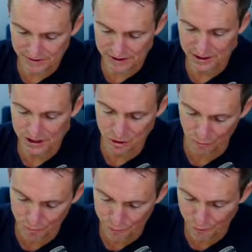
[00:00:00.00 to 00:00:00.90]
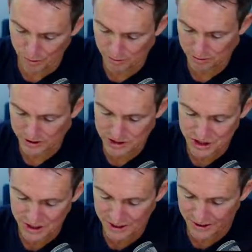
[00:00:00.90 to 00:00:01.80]
And you'll probably
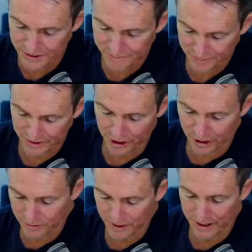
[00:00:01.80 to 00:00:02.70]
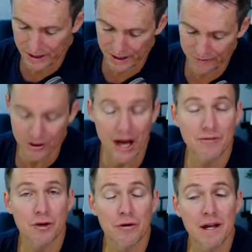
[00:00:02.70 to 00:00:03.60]
see, if you
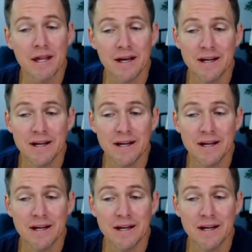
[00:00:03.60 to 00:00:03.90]
haven't already,